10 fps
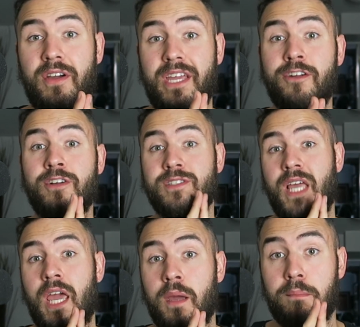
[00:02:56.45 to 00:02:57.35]
Now, here is
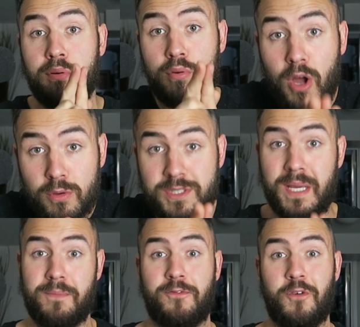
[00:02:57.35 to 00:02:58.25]
a pro
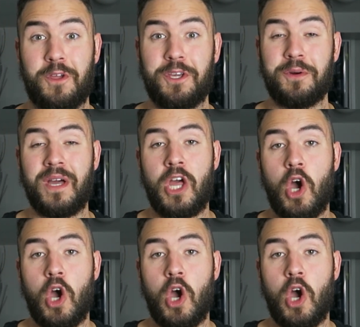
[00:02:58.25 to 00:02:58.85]
tip for you.